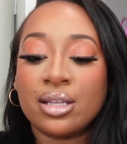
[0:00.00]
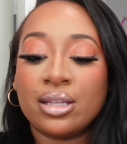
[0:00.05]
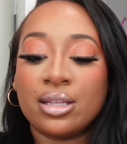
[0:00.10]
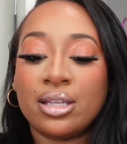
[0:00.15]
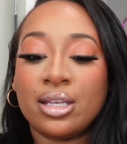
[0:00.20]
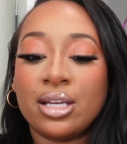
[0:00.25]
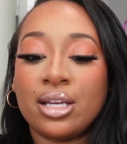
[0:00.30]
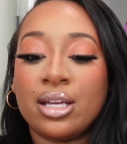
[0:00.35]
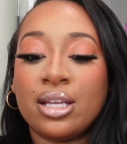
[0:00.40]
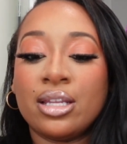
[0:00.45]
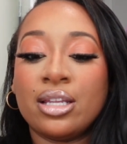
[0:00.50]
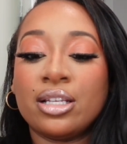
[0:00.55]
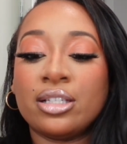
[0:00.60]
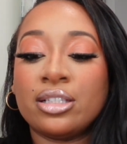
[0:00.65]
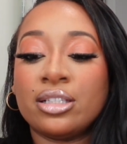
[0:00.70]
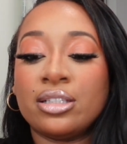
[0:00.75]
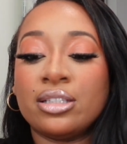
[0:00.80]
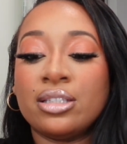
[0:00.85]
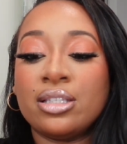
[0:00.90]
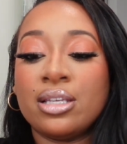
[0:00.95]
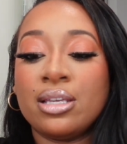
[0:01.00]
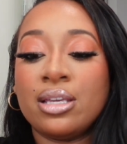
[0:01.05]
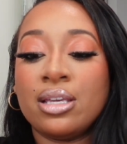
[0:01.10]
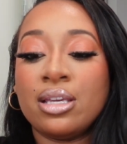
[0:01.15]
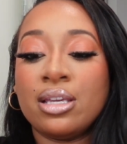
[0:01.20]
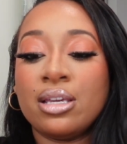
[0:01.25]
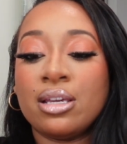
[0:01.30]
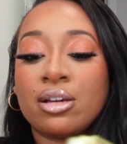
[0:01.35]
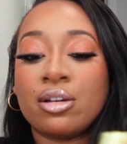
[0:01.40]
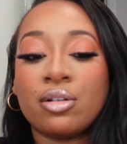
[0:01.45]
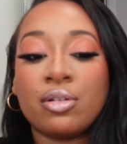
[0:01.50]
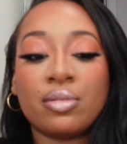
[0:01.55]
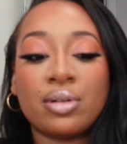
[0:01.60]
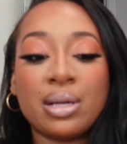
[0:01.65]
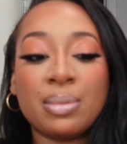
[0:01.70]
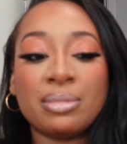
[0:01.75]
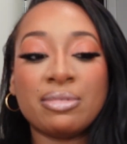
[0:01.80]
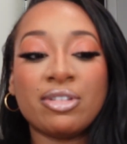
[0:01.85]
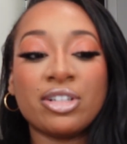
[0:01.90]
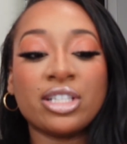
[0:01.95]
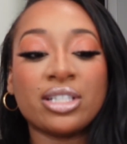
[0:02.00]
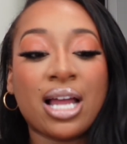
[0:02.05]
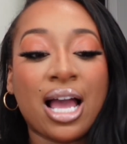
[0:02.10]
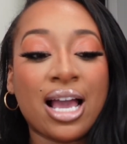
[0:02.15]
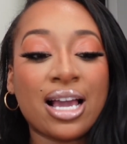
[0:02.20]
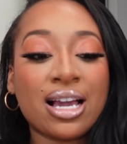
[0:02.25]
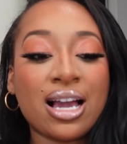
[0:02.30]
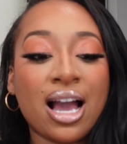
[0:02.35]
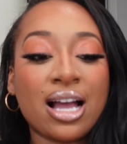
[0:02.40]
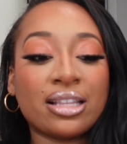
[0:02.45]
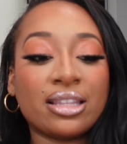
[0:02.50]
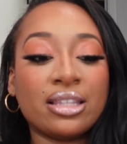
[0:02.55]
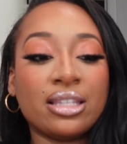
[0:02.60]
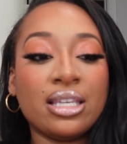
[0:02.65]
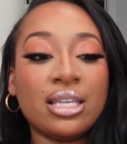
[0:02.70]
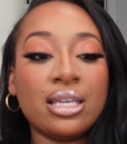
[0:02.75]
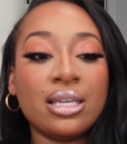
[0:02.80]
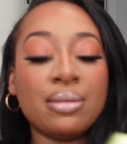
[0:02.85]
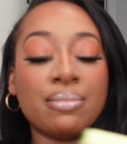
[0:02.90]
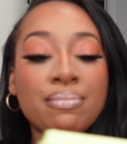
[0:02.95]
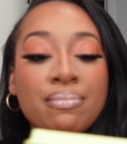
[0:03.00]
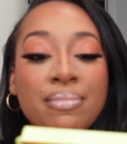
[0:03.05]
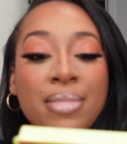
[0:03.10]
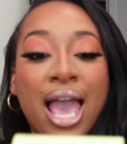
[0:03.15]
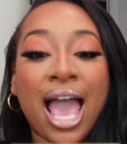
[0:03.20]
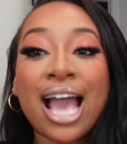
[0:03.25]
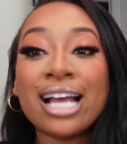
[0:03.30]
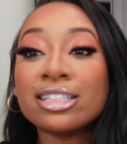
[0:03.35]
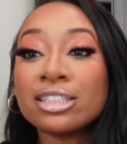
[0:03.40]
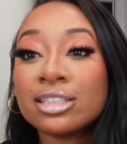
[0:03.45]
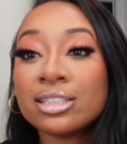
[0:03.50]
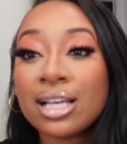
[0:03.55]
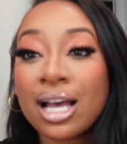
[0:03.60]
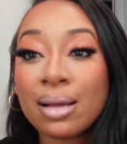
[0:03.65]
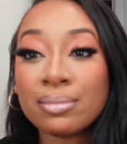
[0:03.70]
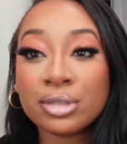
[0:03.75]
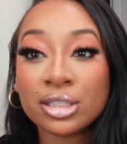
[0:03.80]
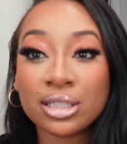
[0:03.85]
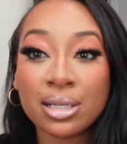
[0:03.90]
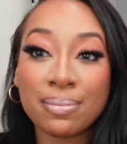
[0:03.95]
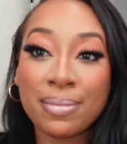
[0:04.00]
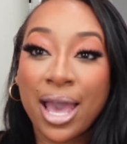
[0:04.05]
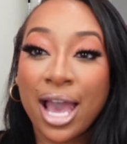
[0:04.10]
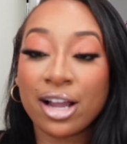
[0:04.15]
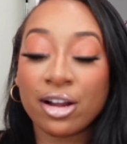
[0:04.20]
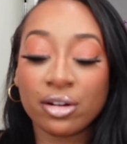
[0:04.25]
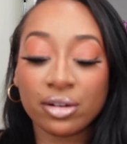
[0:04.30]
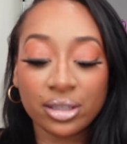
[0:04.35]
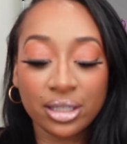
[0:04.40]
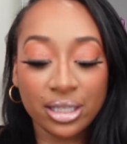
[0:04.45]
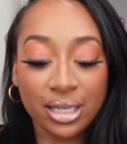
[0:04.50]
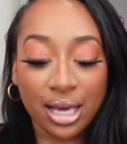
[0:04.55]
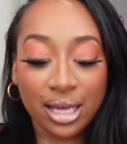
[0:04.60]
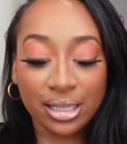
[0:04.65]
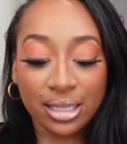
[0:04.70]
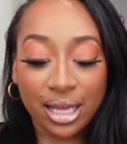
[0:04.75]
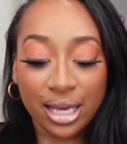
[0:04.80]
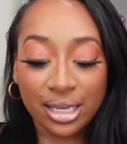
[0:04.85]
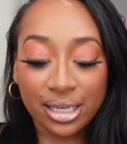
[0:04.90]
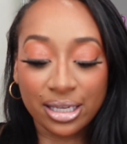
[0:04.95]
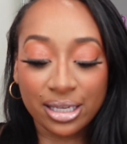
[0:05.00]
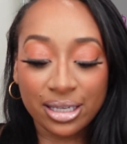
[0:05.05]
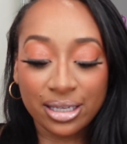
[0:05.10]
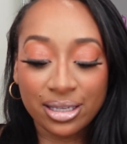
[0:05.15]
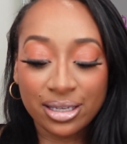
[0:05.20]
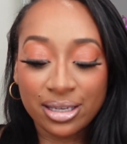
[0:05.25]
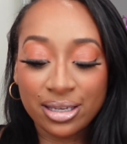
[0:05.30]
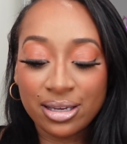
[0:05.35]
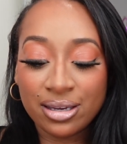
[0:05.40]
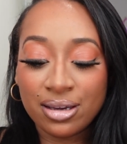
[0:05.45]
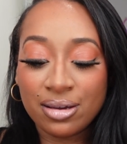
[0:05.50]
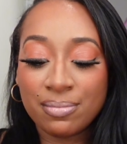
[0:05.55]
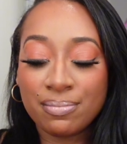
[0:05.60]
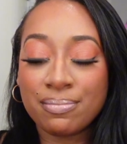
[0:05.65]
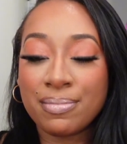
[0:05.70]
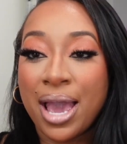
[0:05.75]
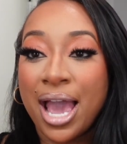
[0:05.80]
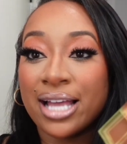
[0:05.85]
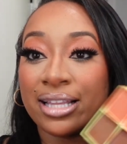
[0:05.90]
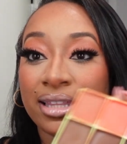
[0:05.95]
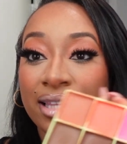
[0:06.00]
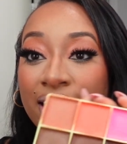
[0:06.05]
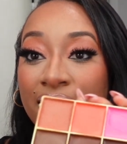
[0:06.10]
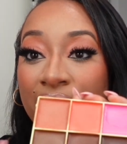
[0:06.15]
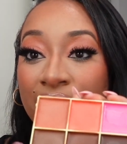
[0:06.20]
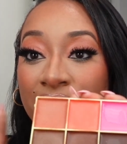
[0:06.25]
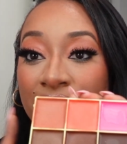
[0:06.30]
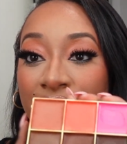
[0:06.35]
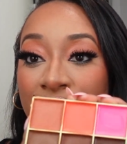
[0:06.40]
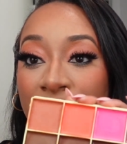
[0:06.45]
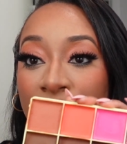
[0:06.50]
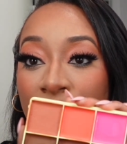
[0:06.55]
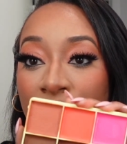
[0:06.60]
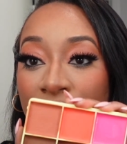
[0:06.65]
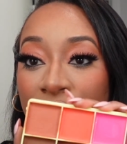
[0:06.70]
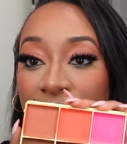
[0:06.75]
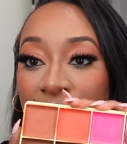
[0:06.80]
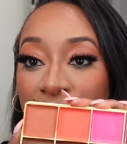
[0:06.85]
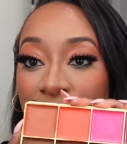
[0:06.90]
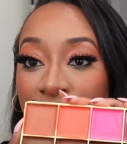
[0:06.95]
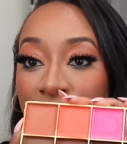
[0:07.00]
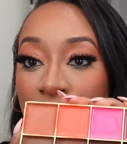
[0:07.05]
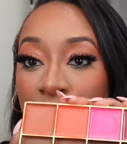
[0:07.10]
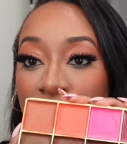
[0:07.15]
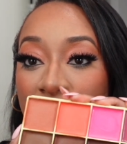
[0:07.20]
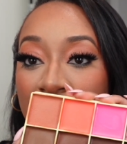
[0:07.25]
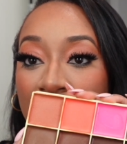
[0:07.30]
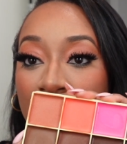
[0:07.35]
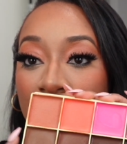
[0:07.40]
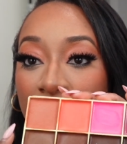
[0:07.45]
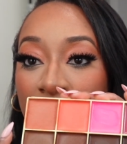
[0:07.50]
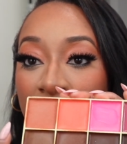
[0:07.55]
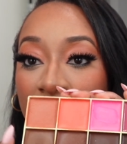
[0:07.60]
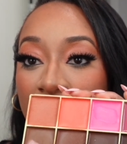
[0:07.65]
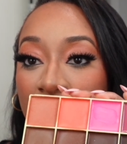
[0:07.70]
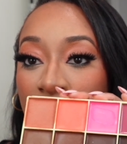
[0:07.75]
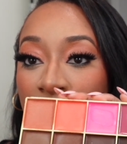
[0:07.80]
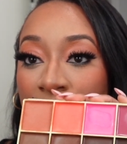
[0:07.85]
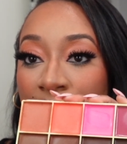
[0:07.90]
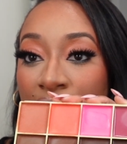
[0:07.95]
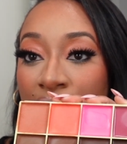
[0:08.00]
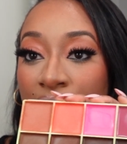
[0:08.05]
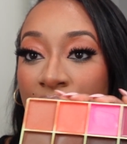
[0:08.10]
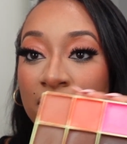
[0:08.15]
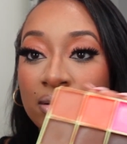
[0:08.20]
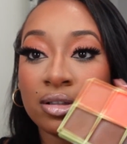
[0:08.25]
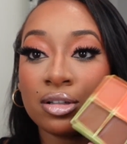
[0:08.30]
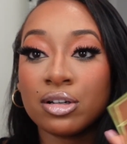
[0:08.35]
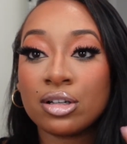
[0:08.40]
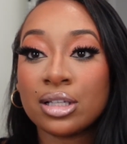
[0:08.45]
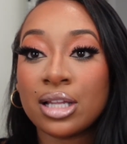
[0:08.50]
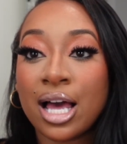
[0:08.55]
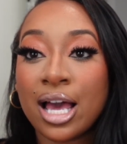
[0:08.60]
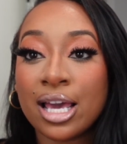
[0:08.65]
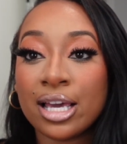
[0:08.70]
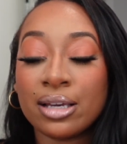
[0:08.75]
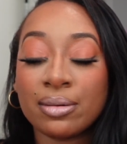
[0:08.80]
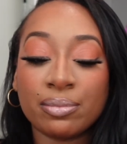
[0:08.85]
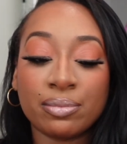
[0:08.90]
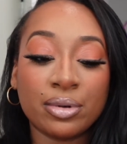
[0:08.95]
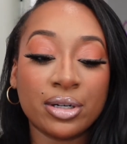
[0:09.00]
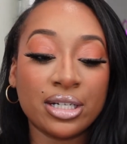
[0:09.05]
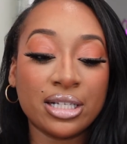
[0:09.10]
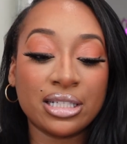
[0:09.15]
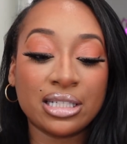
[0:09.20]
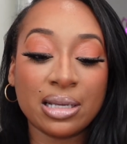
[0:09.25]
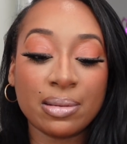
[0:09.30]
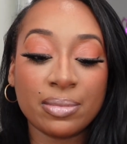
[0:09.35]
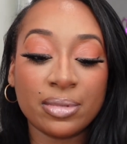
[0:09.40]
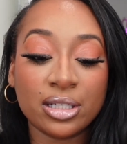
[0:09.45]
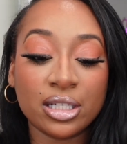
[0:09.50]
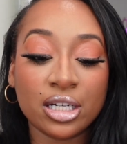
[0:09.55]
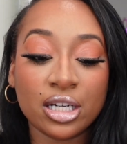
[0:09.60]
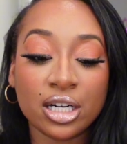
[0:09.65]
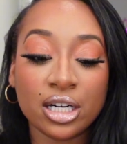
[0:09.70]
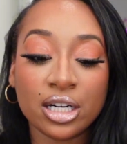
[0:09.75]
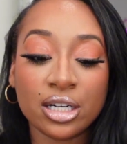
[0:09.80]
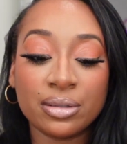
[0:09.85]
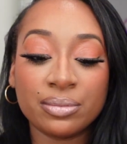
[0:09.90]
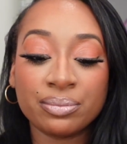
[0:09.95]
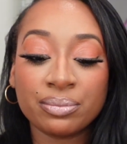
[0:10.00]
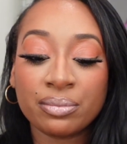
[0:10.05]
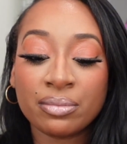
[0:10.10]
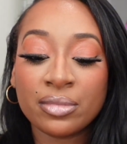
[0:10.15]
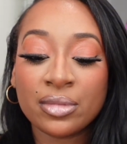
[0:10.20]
Then this is the creams version. I got the matte. I'm just a matte girly. I like matte things. So obviously I used it, but this is what those look like. Pretty similar.